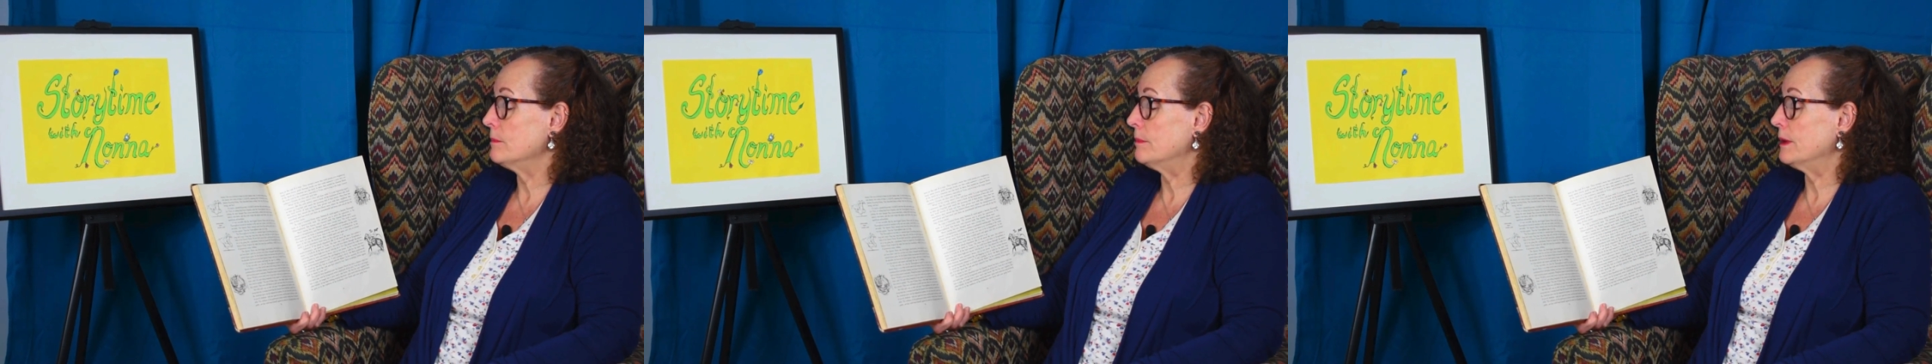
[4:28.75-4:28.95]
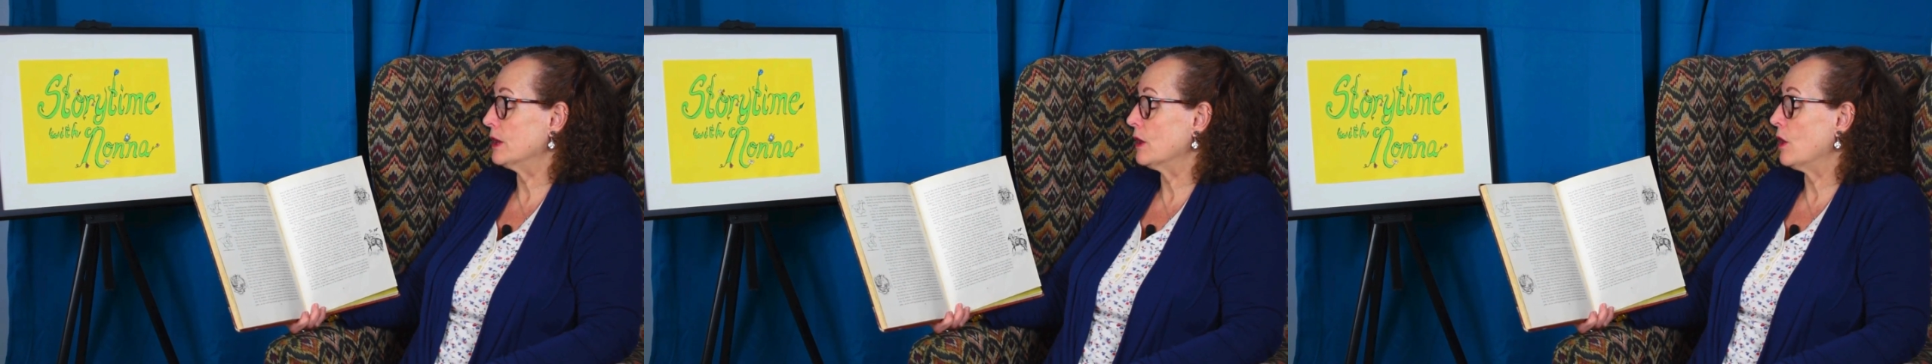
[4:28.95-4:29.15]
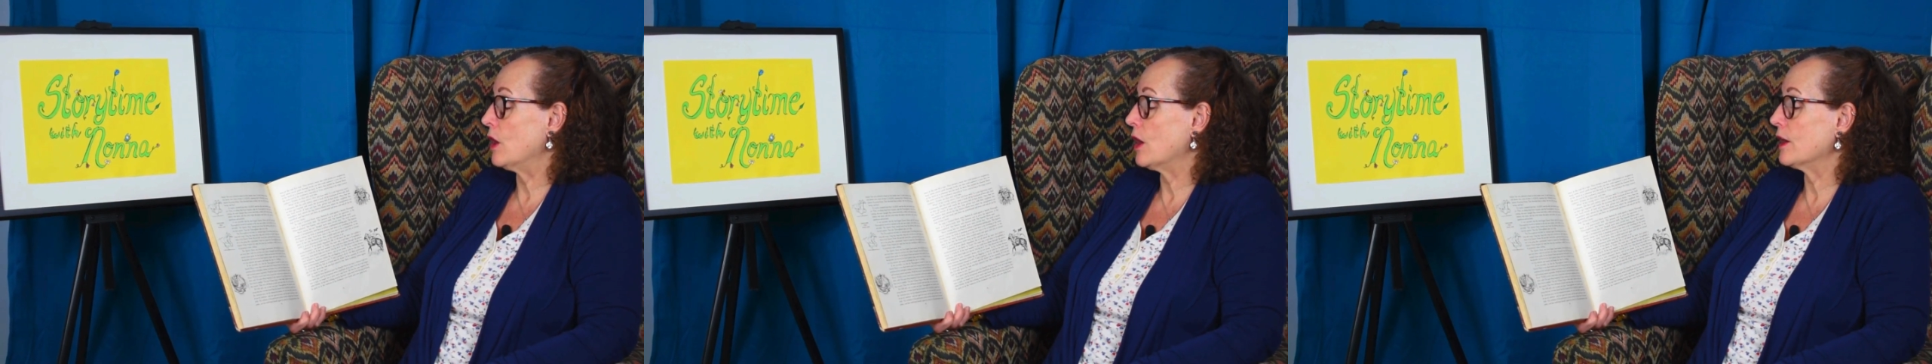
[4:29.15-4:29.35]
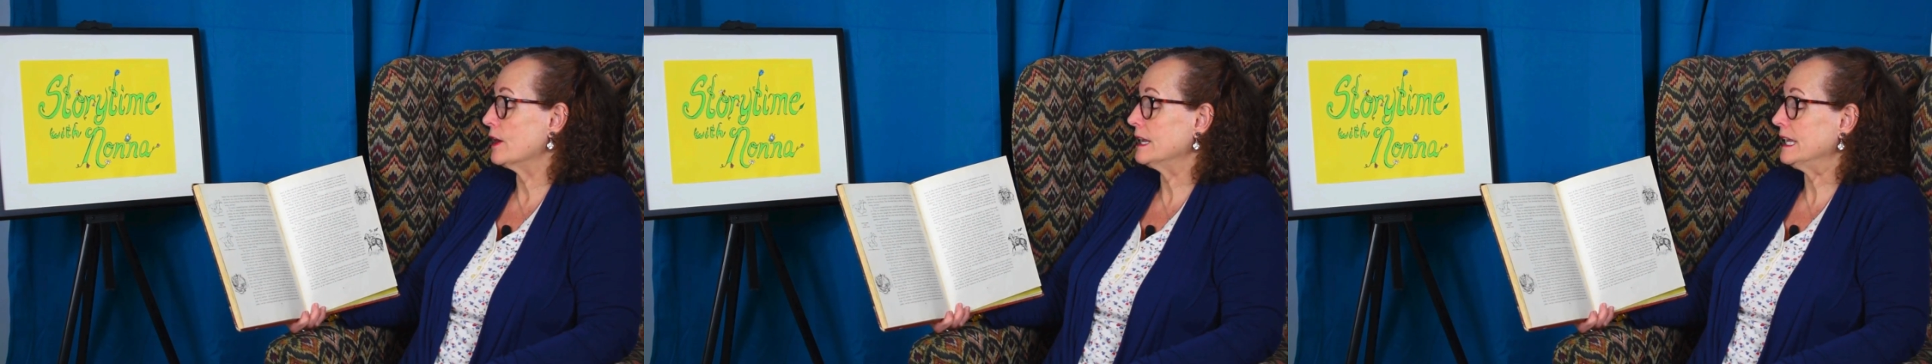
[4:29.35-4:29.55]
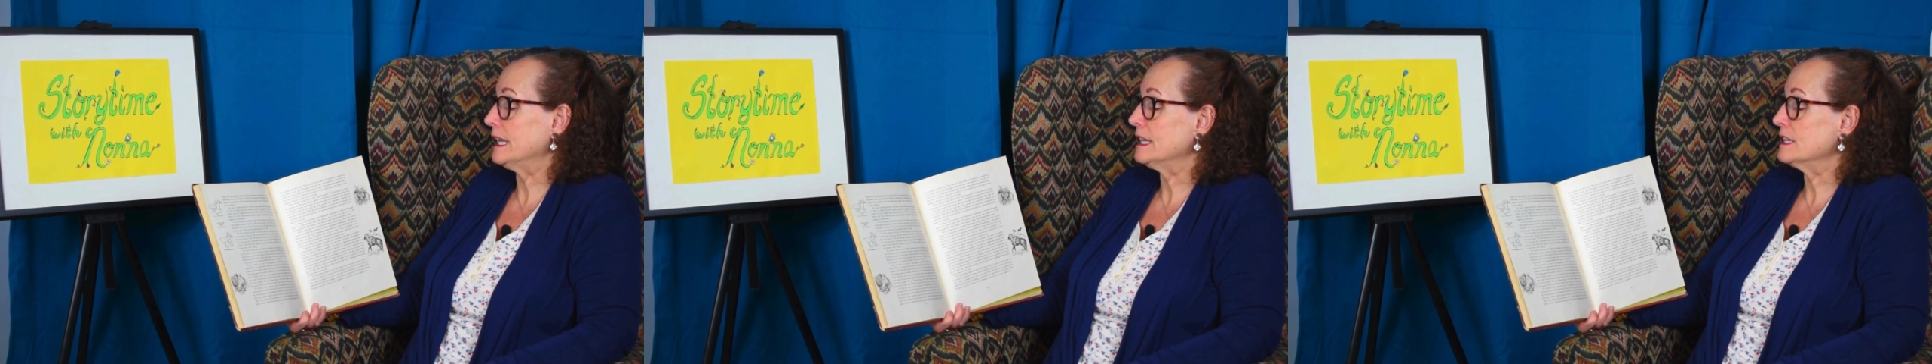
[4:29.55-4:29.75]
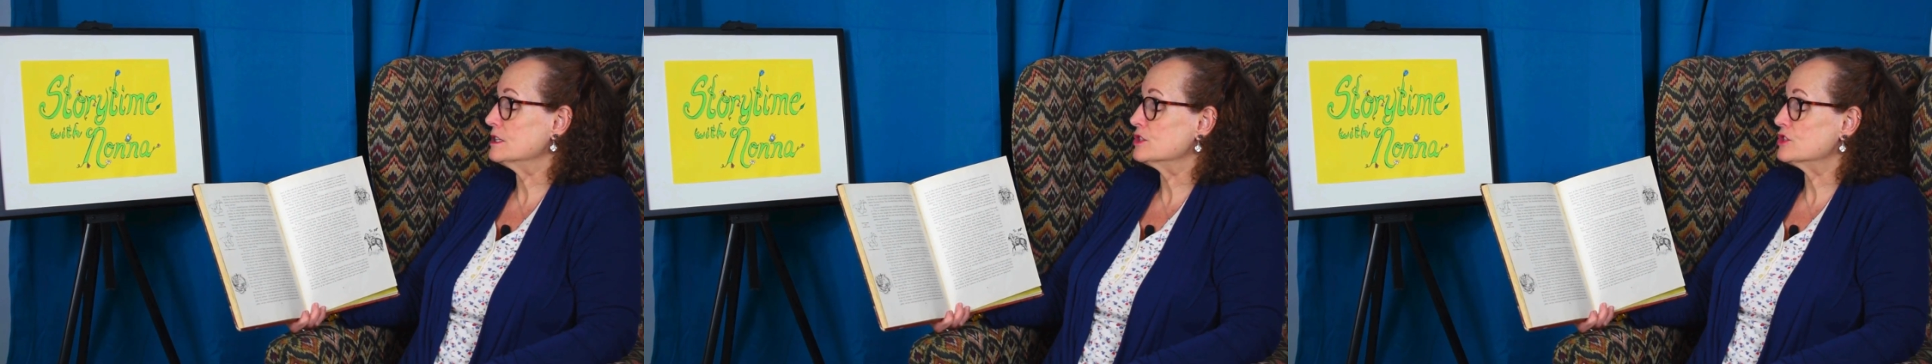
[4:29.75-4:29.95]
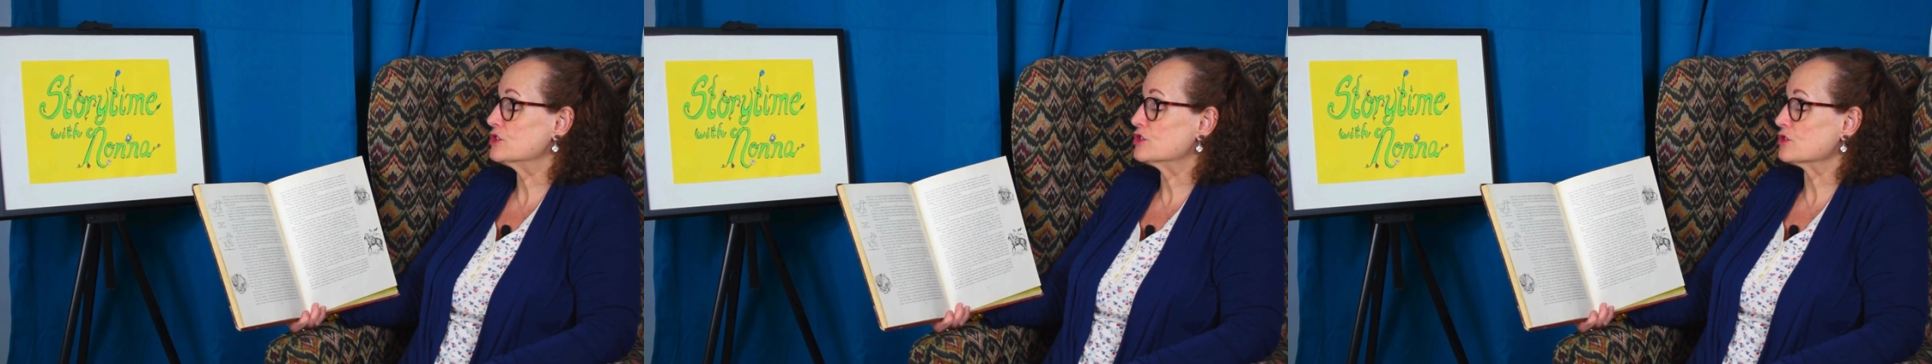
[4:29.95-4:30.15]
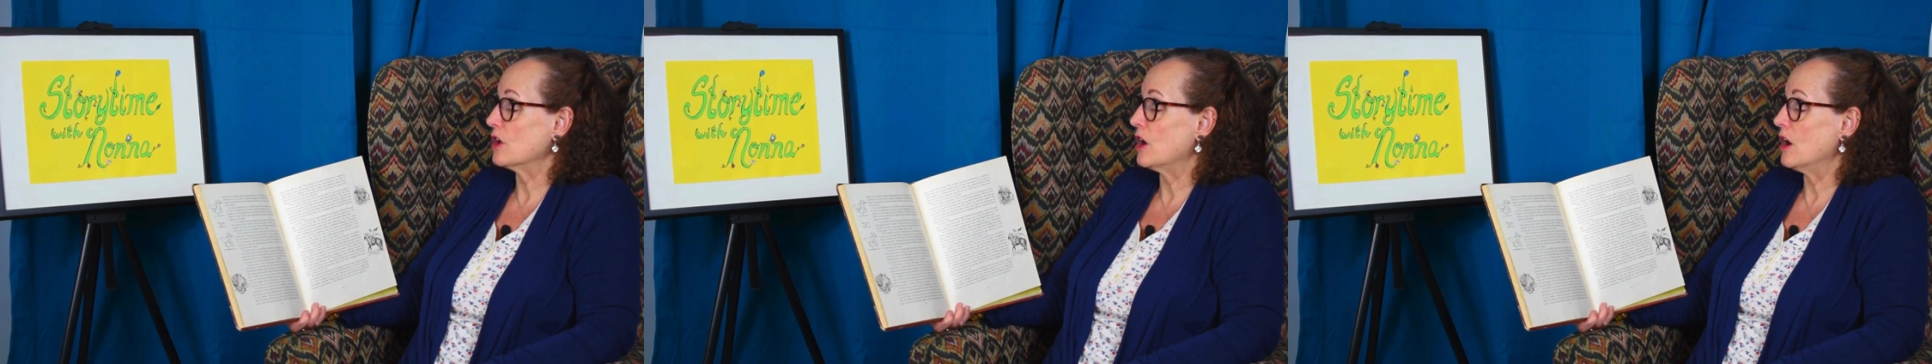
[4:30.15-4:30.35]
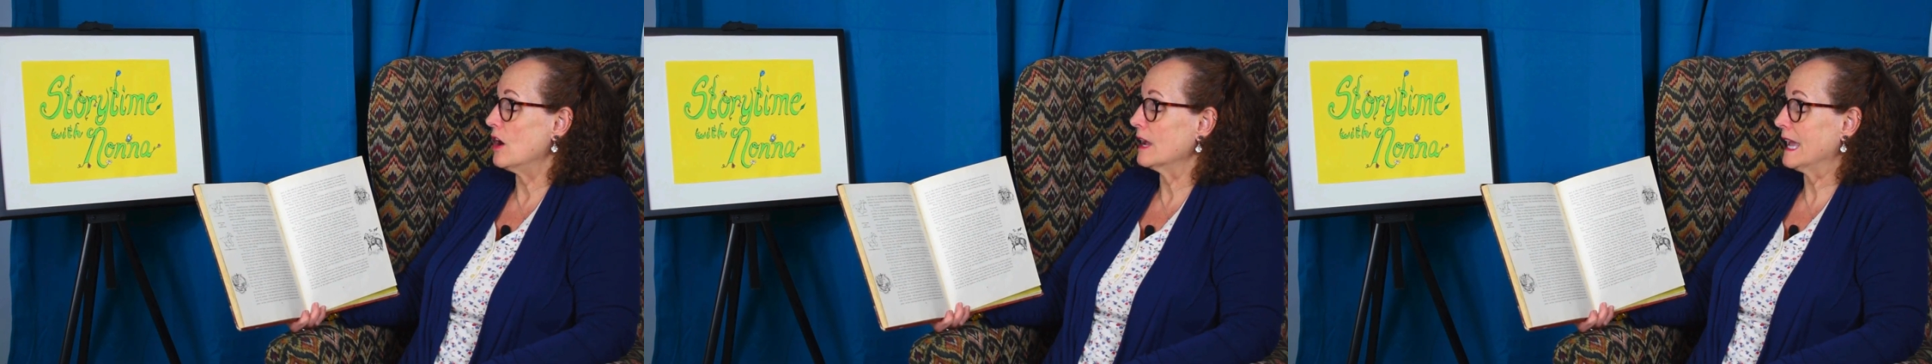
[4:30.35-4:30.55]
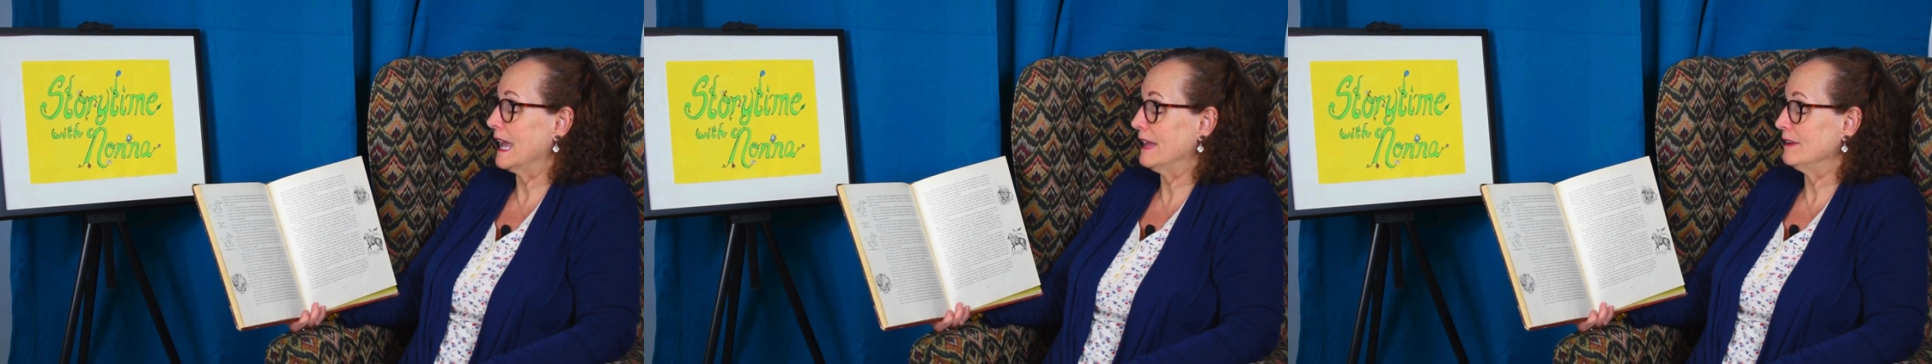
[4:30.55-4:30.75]
but hardy,
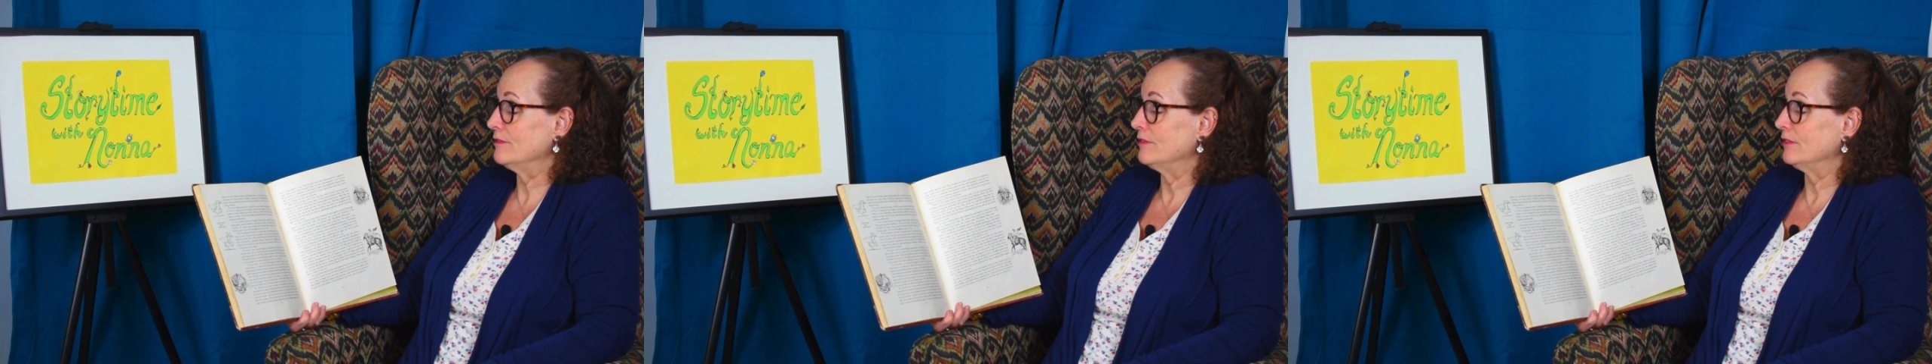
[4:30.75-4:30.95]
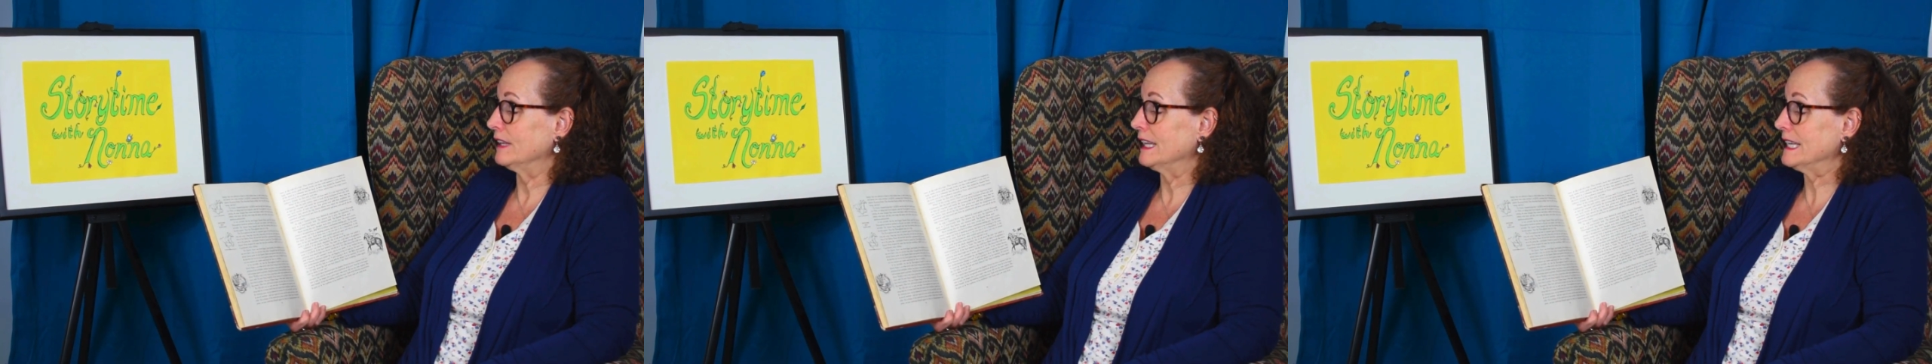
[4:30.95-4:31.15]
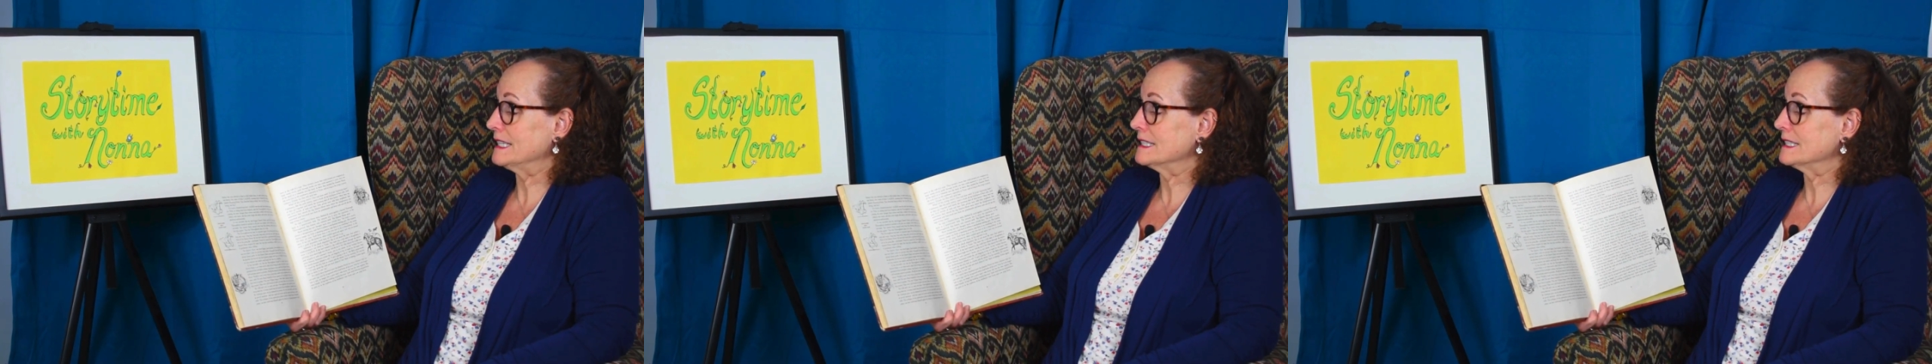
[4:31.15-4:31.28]
strong, and fleet.